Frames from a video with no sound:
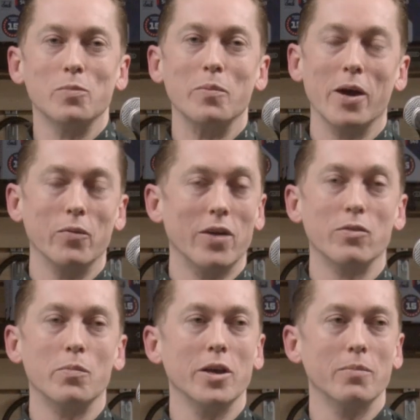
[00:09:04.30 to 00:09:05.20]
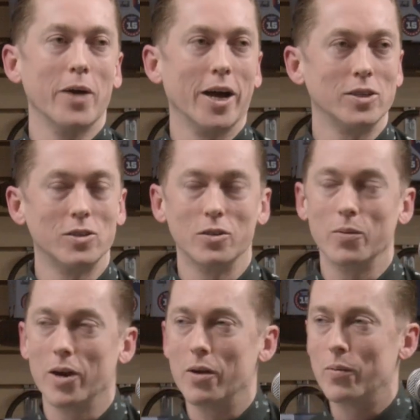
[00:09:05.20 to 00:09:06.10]
Maybe I'll never be back to
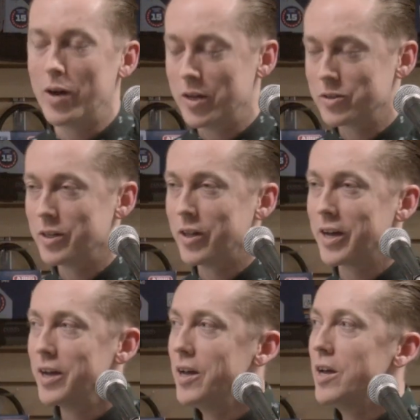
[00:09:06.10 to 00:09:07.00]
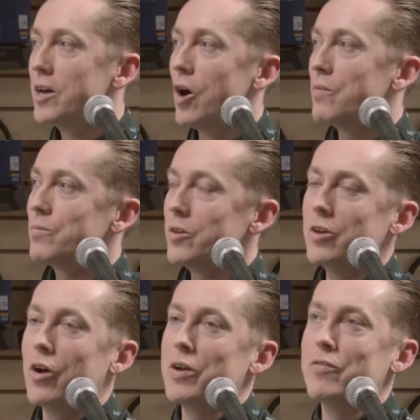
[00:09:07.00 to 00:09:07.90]
where I was. And like, you
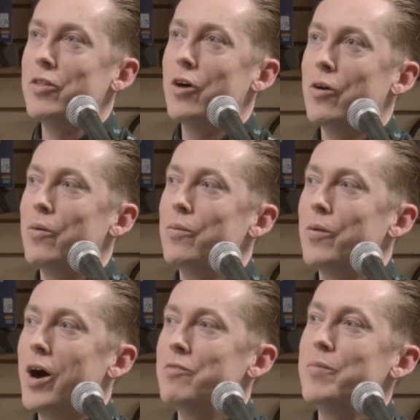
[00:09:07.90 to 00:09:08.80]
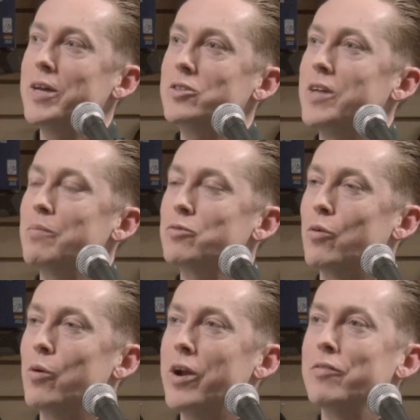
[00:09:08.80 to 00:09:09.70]
know, even though I've made steps
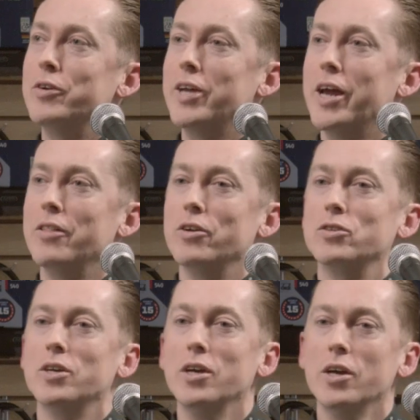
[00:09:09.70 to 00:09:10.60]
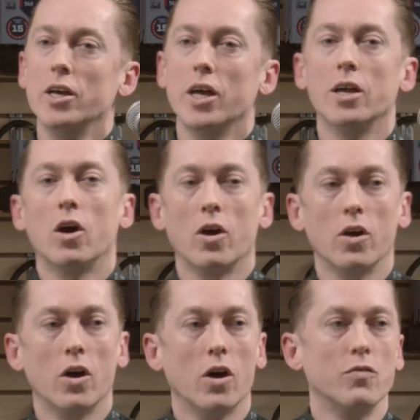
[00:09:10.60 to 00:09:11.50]
forward every day, there's, in
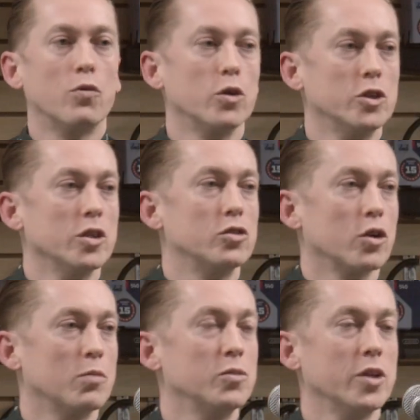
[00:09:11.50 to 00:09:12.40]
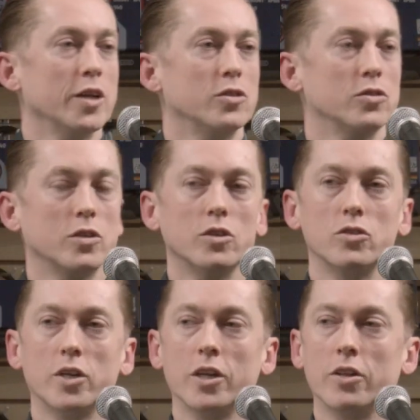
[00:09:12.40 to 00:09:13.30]
our unfortunate circumstances in the
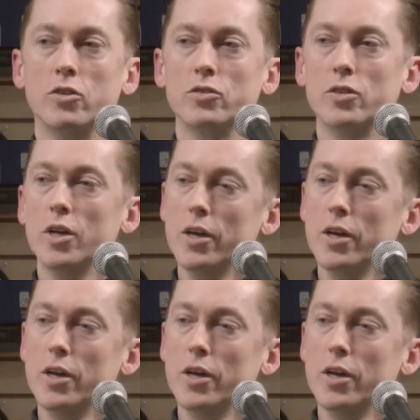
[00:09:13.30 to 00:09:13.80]
city, there's